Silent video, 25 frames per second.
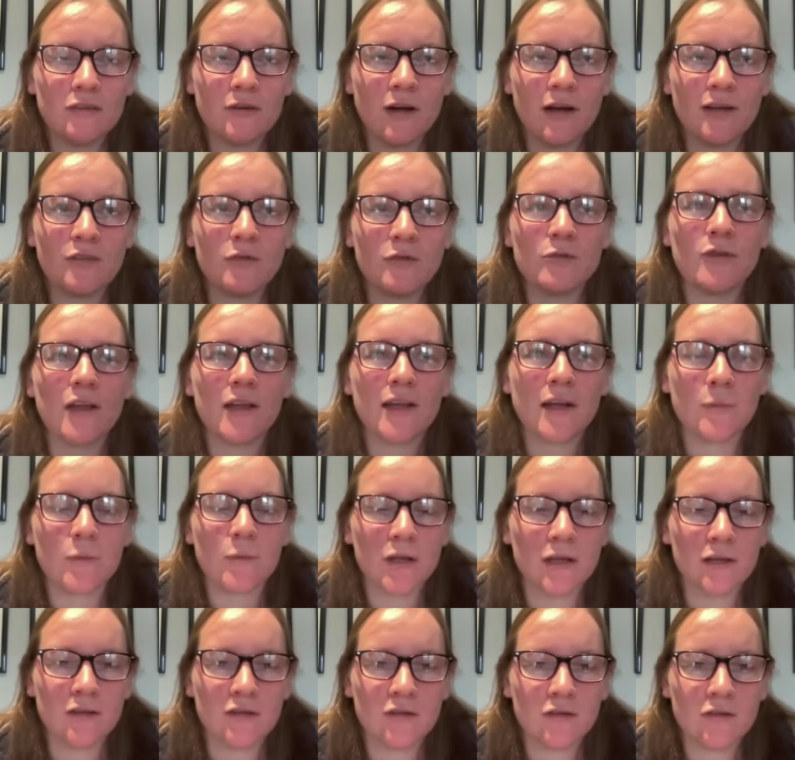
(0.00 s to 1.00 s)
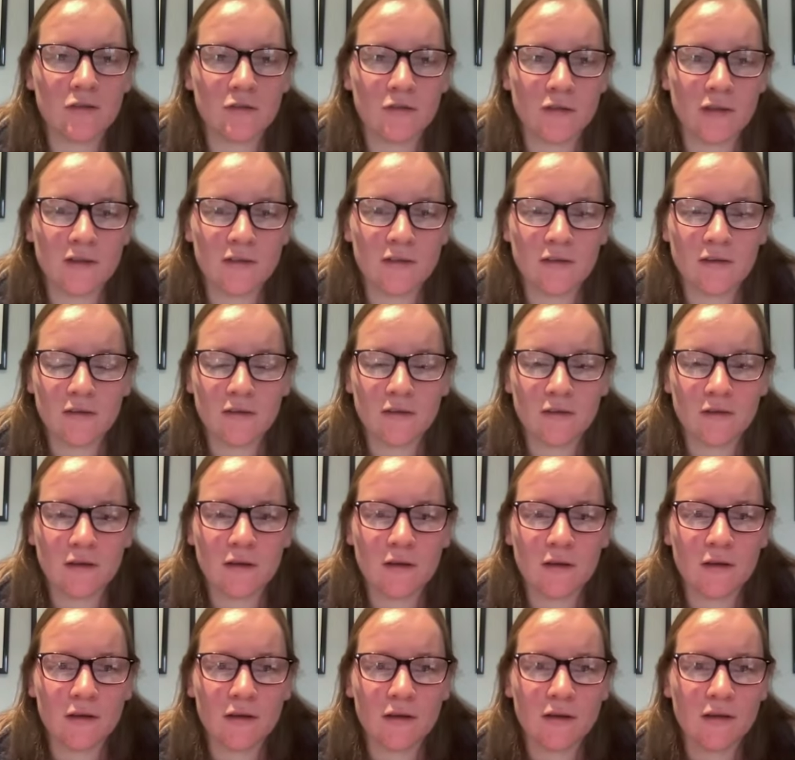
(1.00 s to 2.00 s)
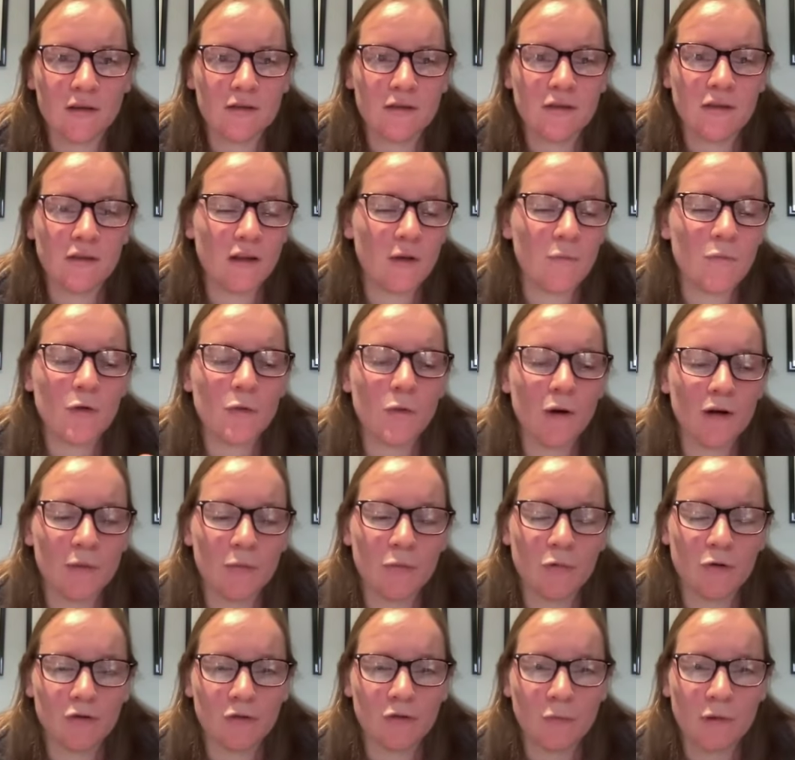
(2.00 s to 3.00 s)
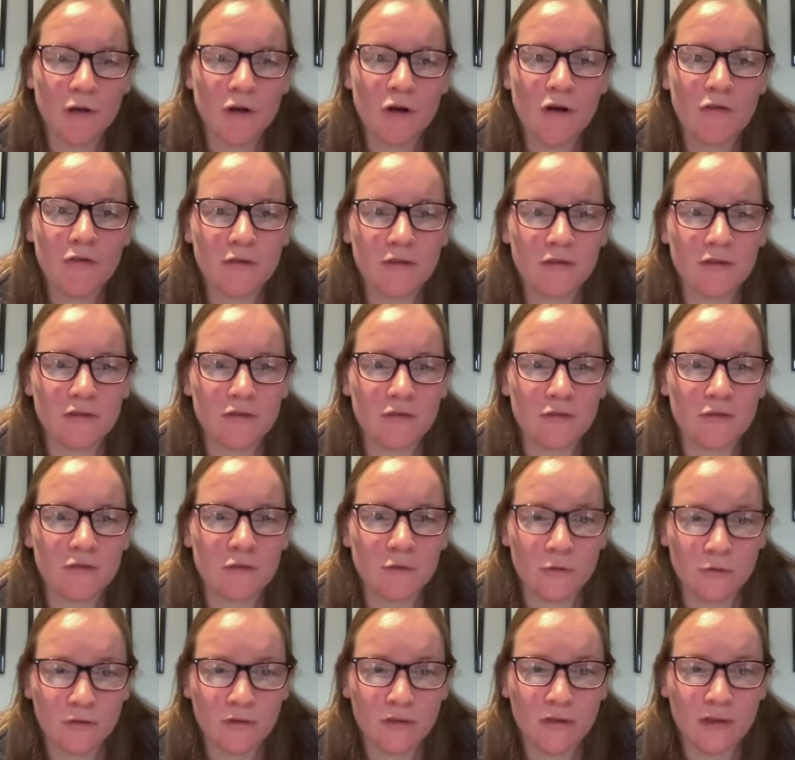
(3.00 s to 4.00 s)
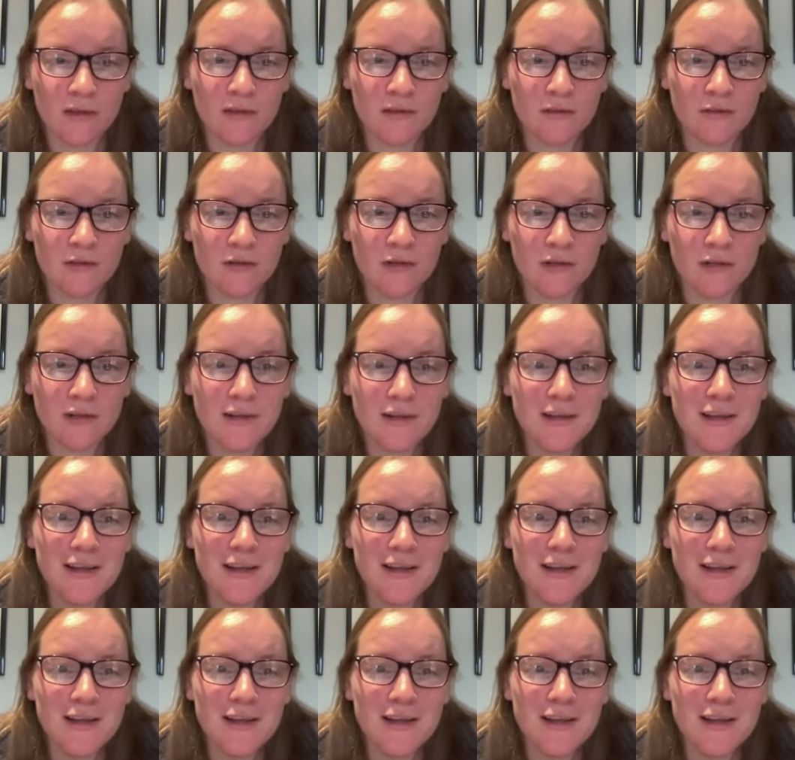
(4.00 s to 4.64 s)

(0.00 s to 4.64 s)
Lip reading: So I don't like a weekly to-do list because number one, it puts me off because there's loads of things on it.